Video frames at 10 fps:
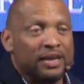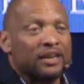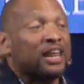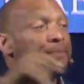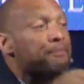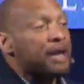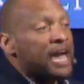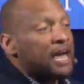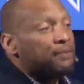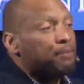let
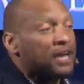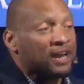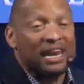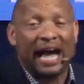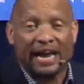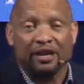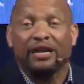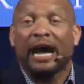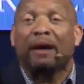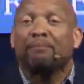man be a liar,
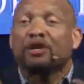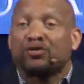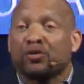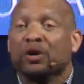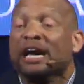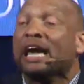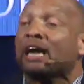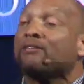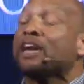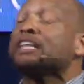God be true.
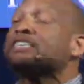If he